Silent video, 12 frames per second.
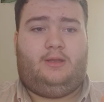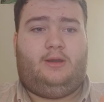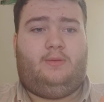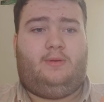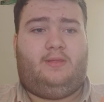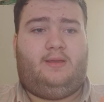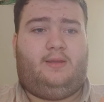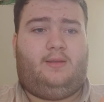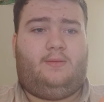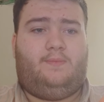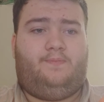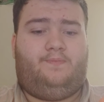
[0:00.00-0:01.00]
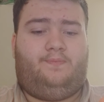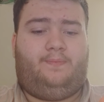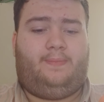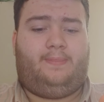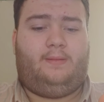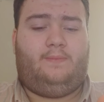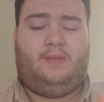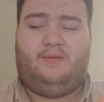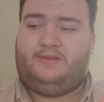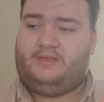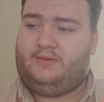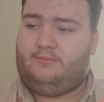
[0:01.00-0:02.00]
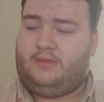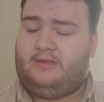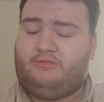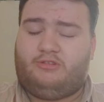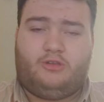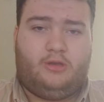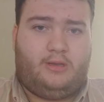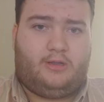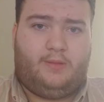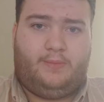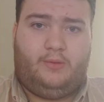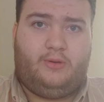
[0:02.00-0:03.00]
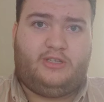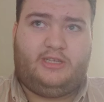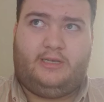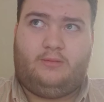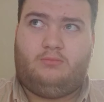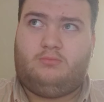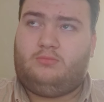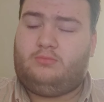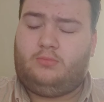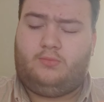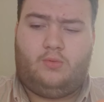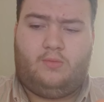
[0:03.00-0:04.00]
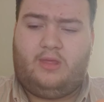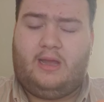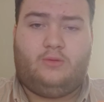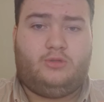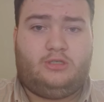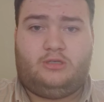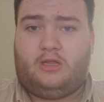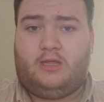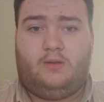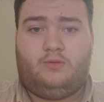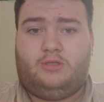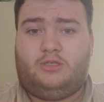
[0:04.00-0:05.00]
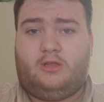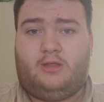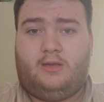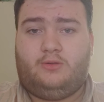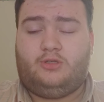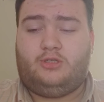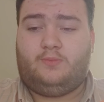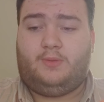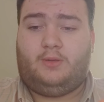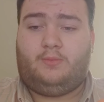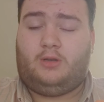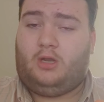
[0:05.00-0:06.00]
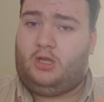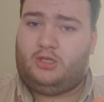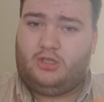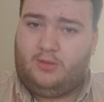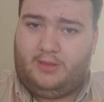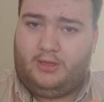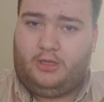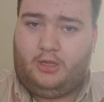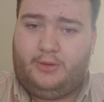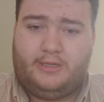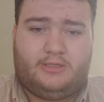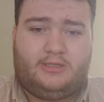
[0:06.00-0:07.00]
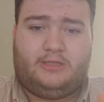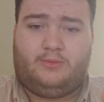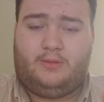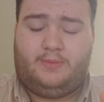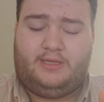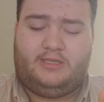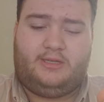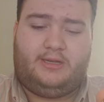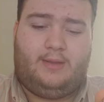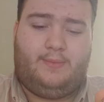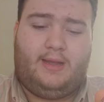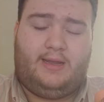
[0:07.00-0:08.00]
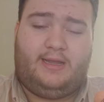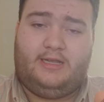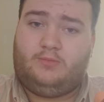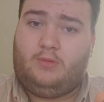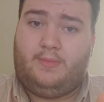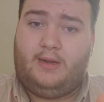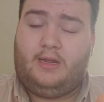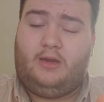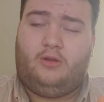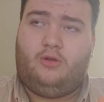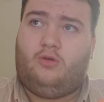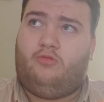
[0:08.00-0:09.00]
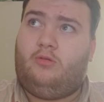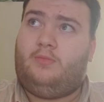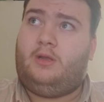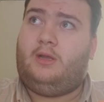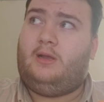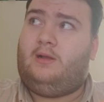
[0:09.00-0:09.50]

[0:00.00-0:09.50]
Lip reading: I think there was a community, thousands of people, a lot of them in the US because that's where the biggest cigar market is, but many in Europe,